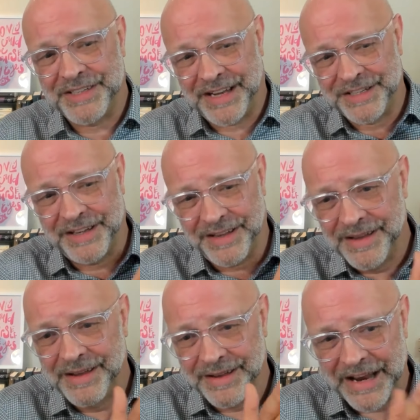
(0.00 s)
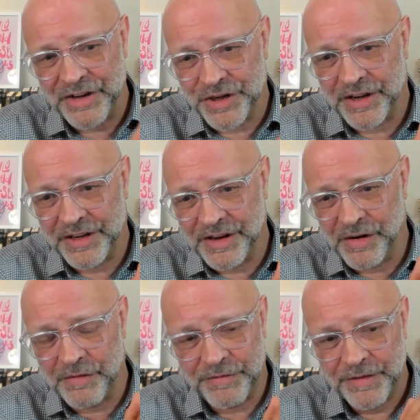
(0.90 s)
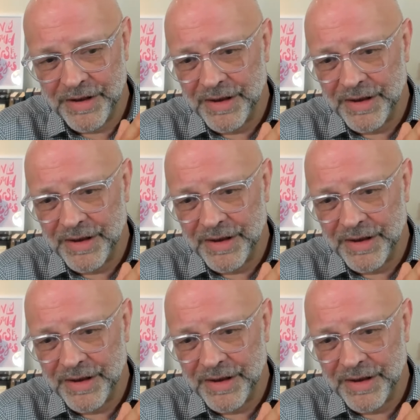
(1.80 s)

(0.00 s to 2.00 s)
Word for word: It's actually an ancient idea of